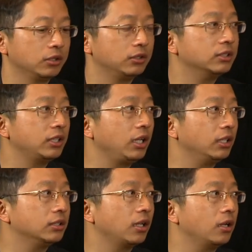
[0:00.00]
So the city
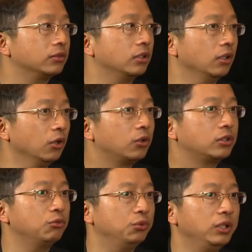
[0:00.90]
itself
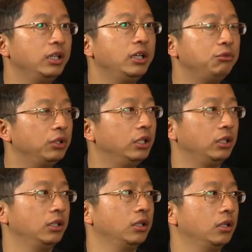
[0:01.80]
looks really, really